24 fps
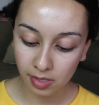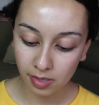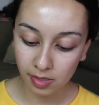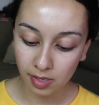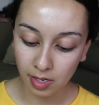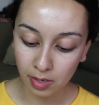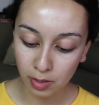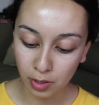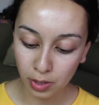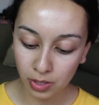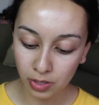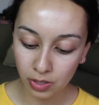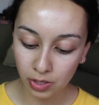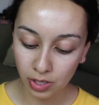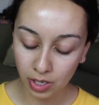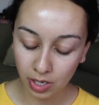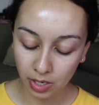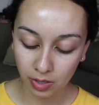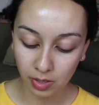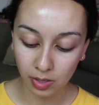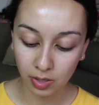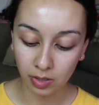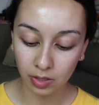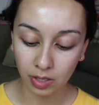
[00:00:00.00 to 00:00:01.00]
Sun
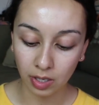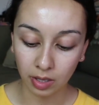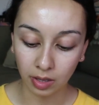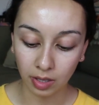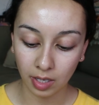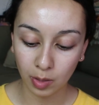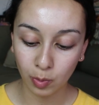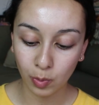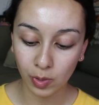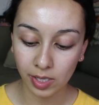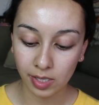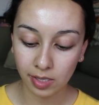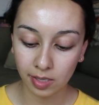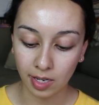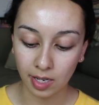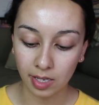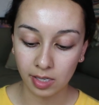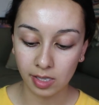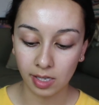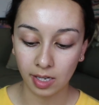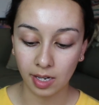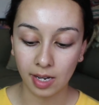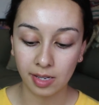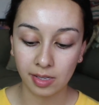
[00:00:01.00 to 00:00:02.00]
Shield Liquid
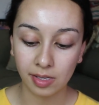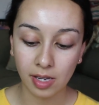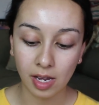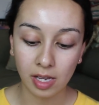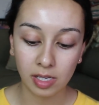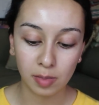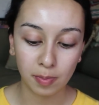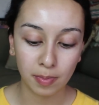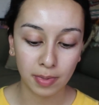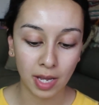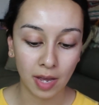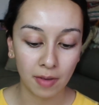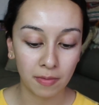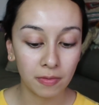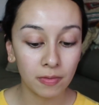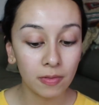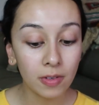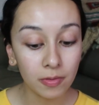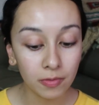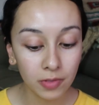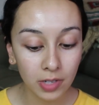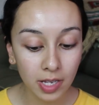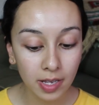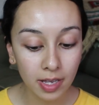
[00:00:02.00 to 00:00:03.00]
Tint. It has SPF
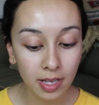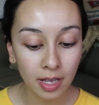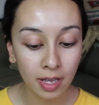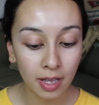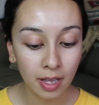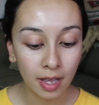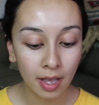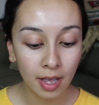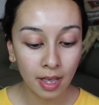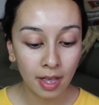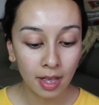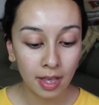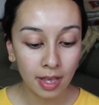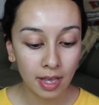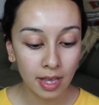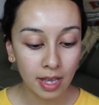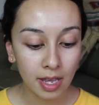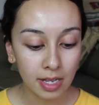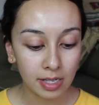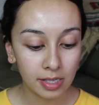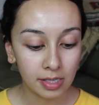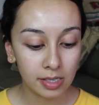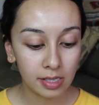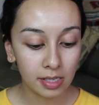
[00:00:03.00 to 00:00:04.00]
50.
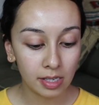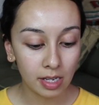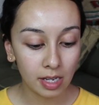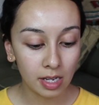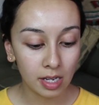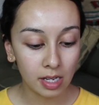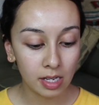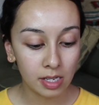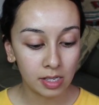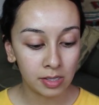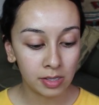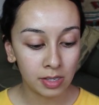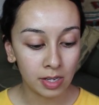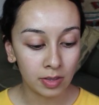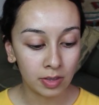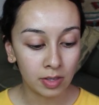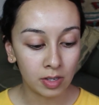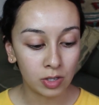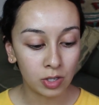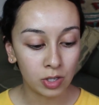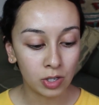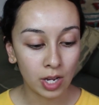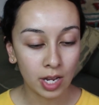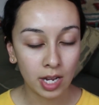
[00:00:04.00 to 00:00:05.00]
It is in
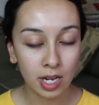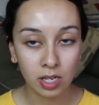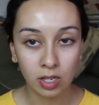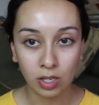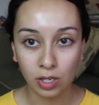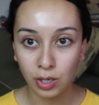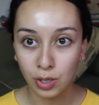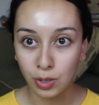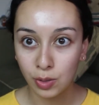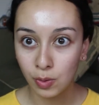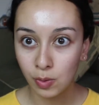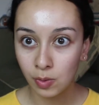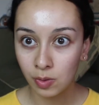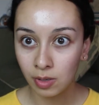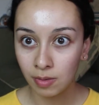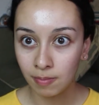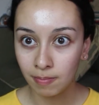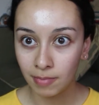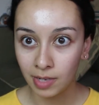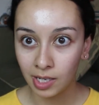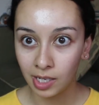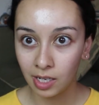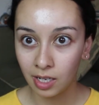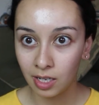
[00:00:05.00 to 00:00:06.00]
the shade Nude
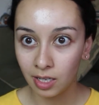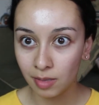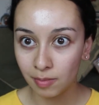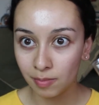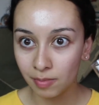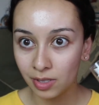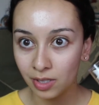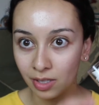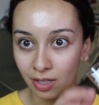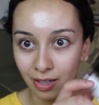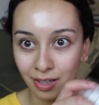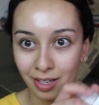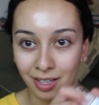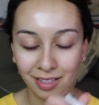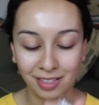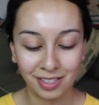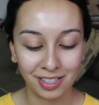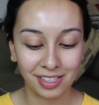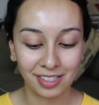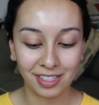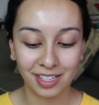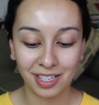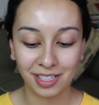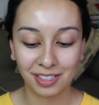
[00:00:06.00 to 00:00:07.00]
medium. Sorry,
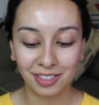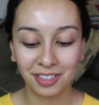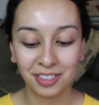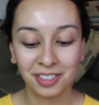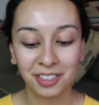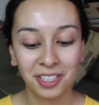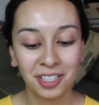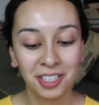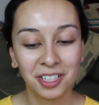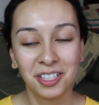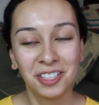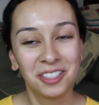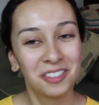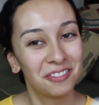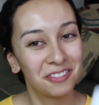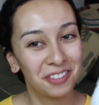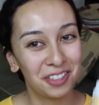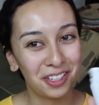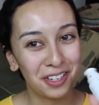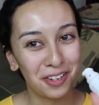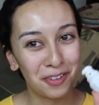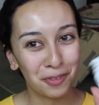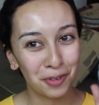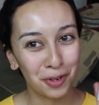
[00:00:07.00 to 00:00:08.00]
this is like
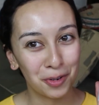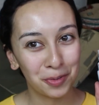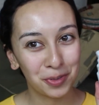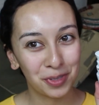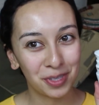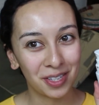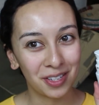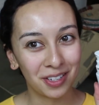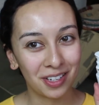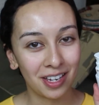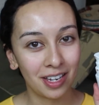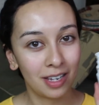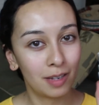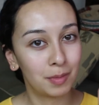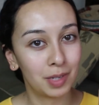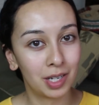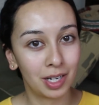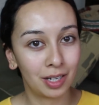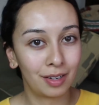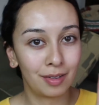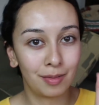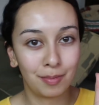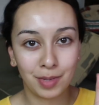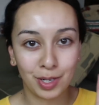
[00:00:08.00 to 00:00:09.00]
really gross looking. I'm
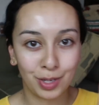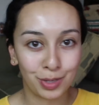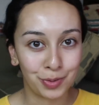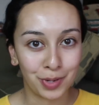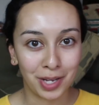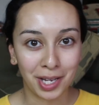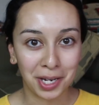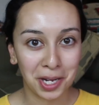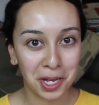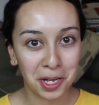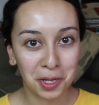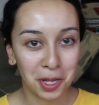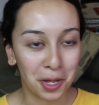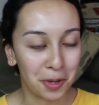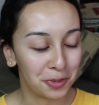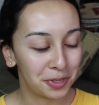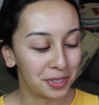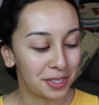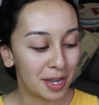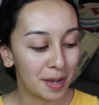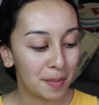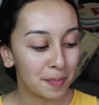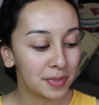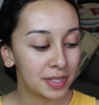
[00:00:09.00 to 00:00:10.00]
not going to be doing any
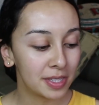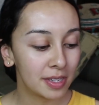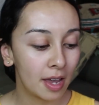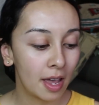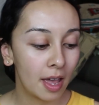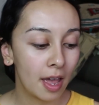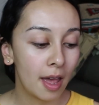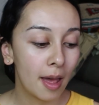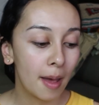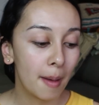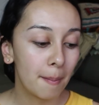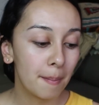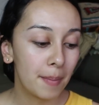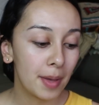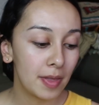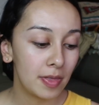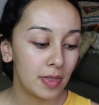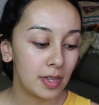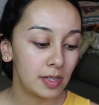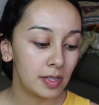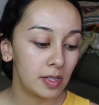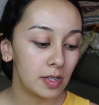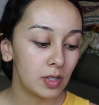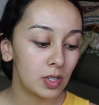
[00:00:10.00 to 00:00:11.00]
close-ups,
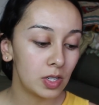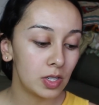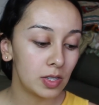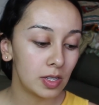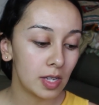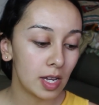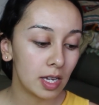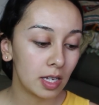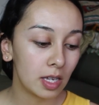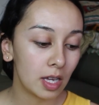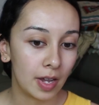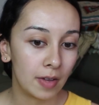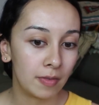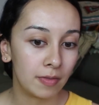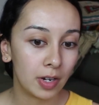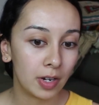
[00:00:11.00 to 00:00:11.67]
but this is just like a